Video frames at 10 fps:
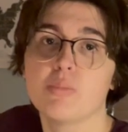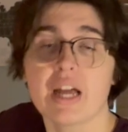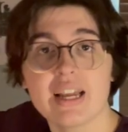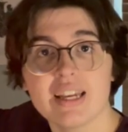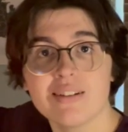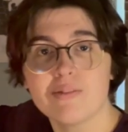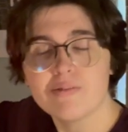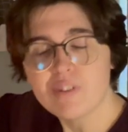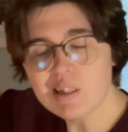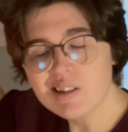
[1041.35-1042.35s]
but I can
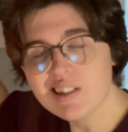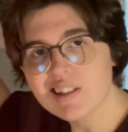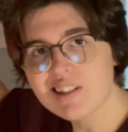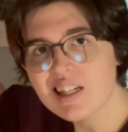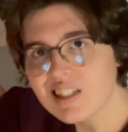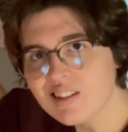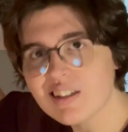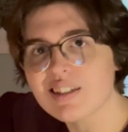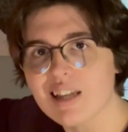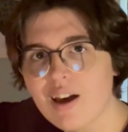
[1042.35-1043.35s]
very
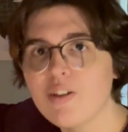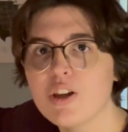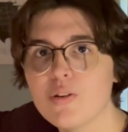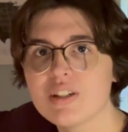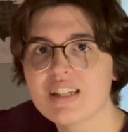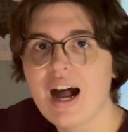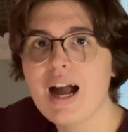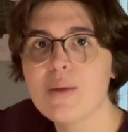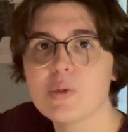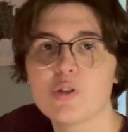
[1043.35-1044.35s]
distinctly tell you a
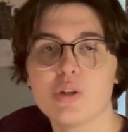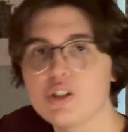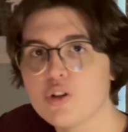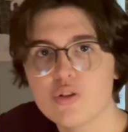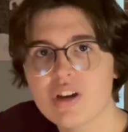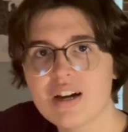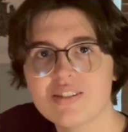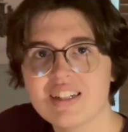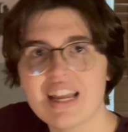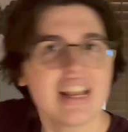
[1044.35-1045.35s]
time between
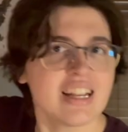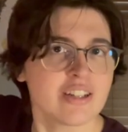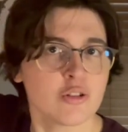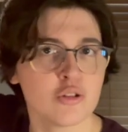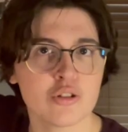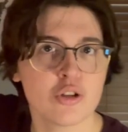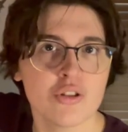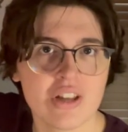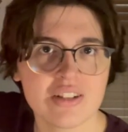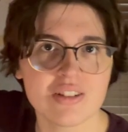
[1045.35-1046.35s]
2008 and through
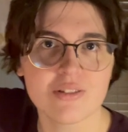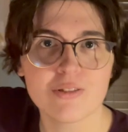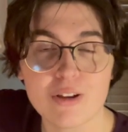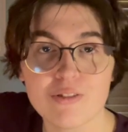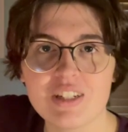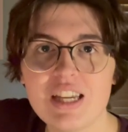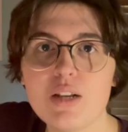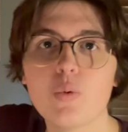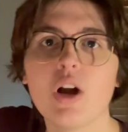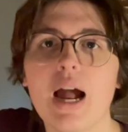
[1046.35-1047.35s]

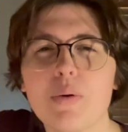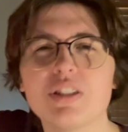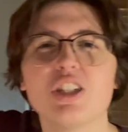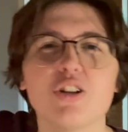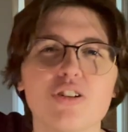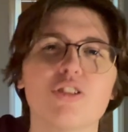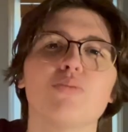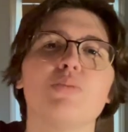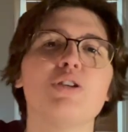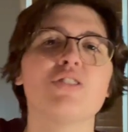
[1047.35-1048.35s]
2015 where I was hearing their
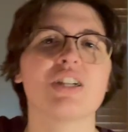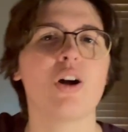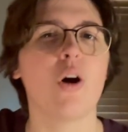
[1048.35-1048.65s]
music